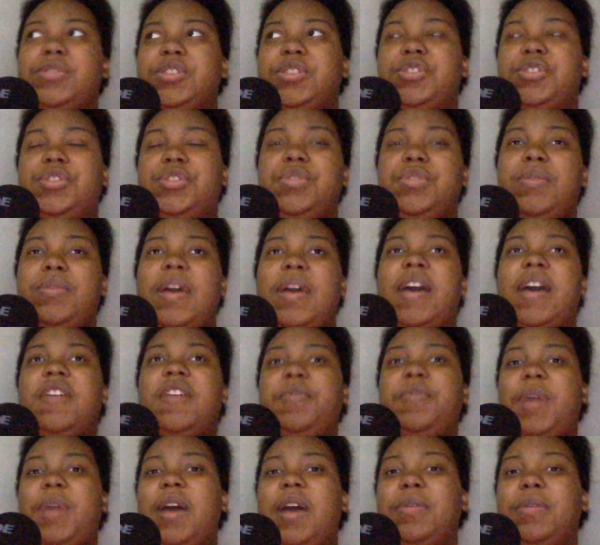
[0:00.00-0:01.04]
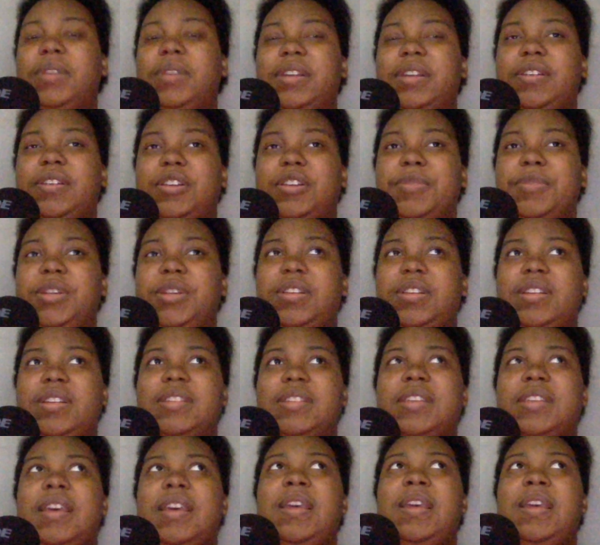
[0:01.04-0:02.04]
do have power in our communities,